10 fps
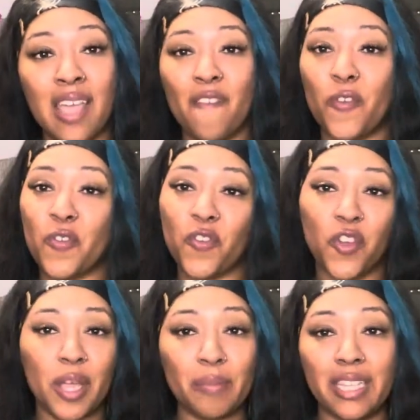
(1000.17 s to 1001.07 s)
for
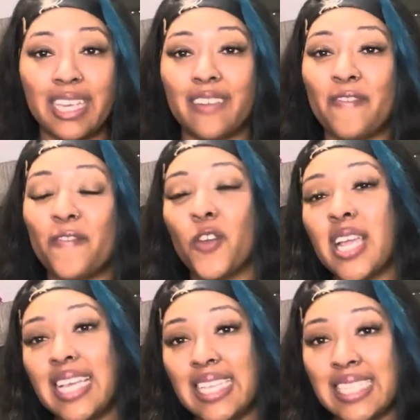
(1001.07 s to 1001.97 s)
family and
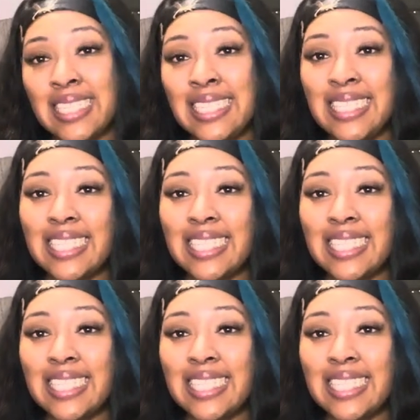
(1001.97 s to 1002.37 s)
friends